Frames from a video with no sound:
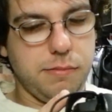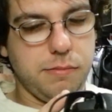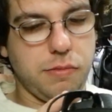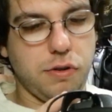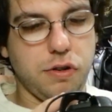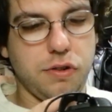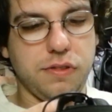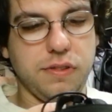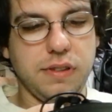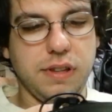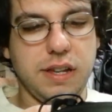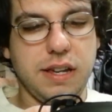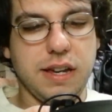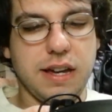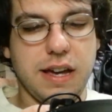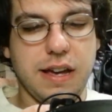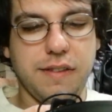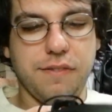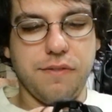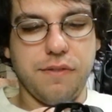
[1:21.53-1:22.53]
Personally,
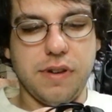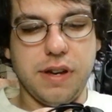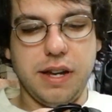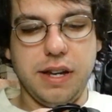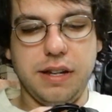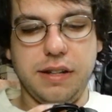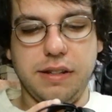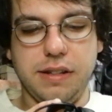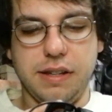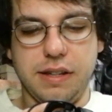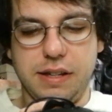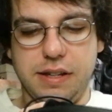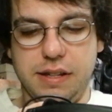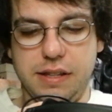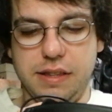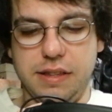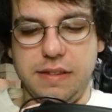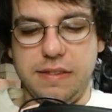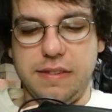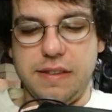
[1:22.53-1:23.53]
I find
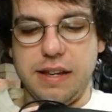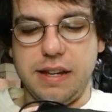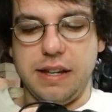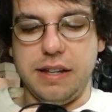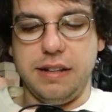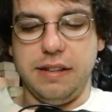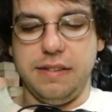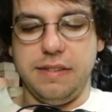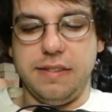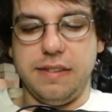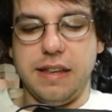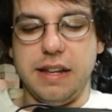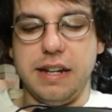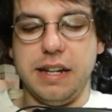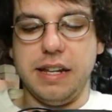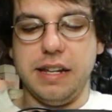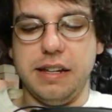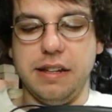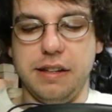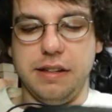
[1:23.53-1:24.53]
the second
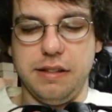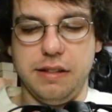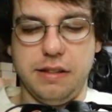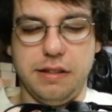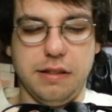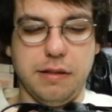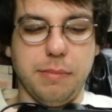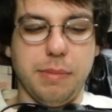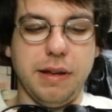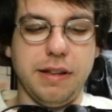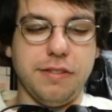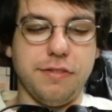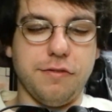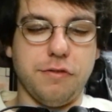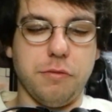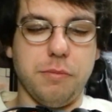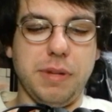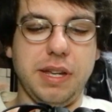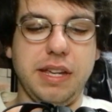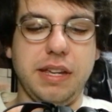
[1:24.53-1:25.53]
setting the best
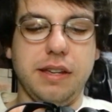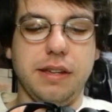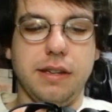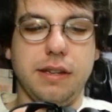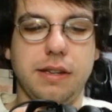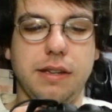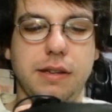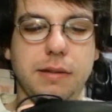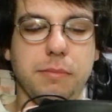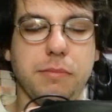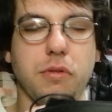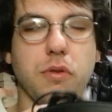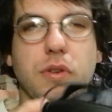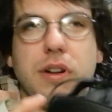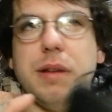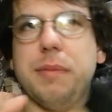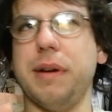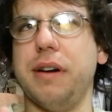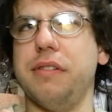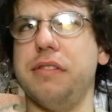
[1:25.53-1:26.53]
for me, but
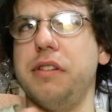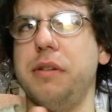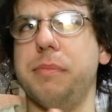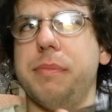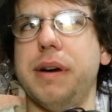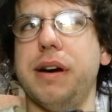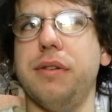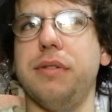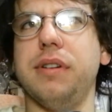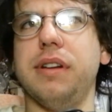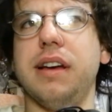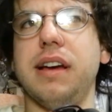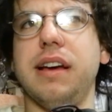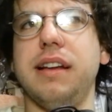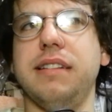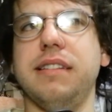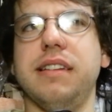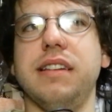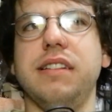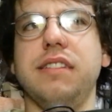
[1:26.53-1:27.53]
when I'm out and about,
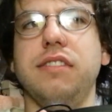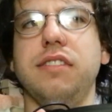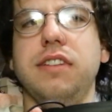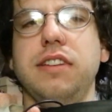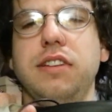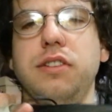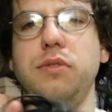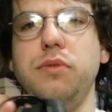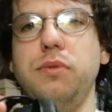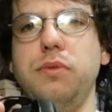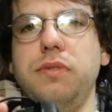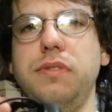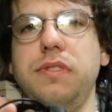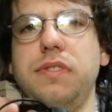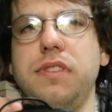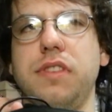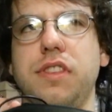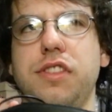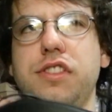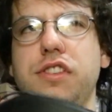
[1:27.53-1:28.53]
I tend to use
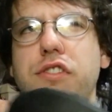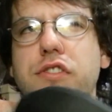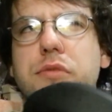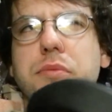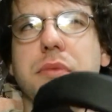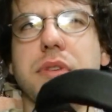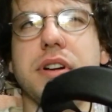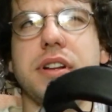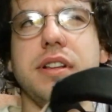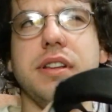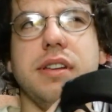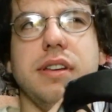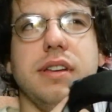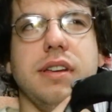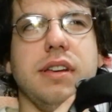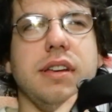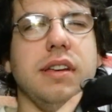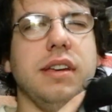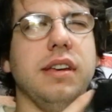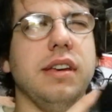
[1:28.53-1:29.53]
the third one
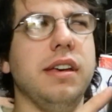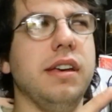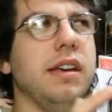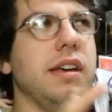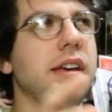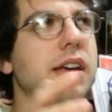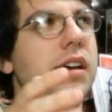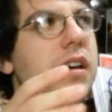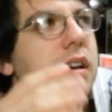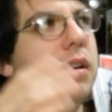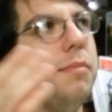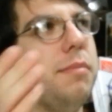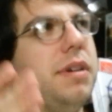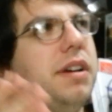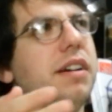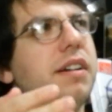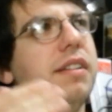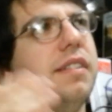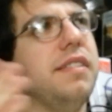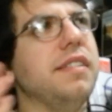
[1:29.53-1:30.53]

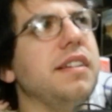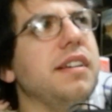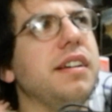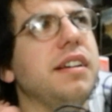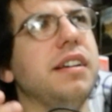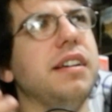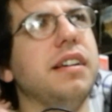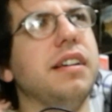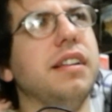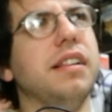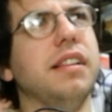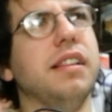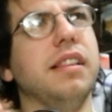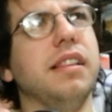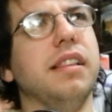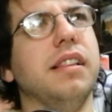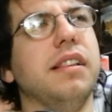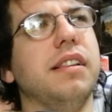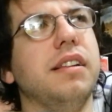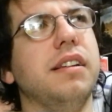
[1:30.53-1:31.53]
because
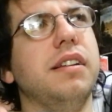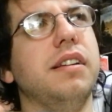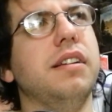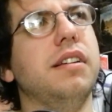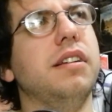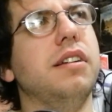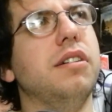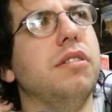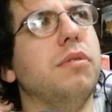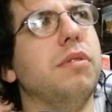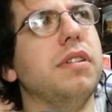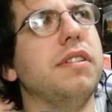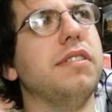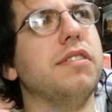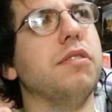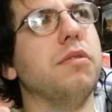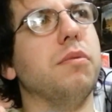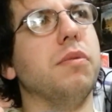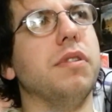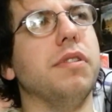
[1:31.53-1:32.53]
what's
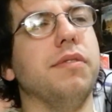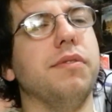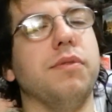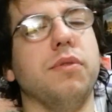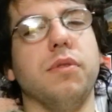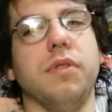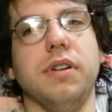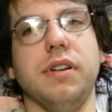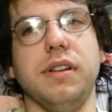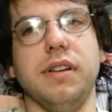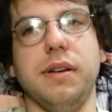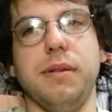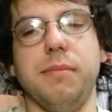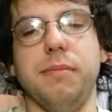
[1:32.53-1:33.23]
the word for it?